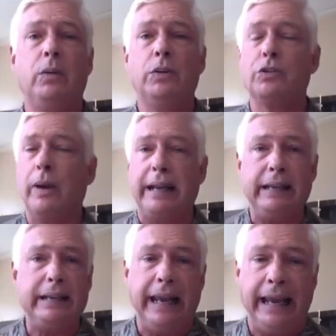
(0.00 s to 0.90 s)
With
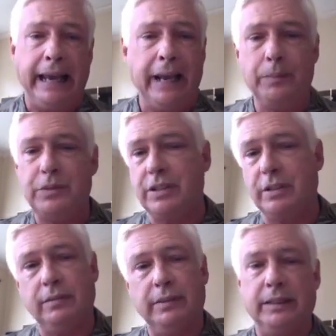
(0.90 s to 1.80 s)
training camps
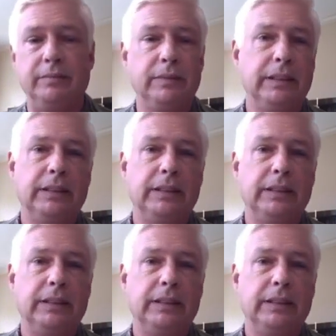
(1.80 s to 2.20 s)
and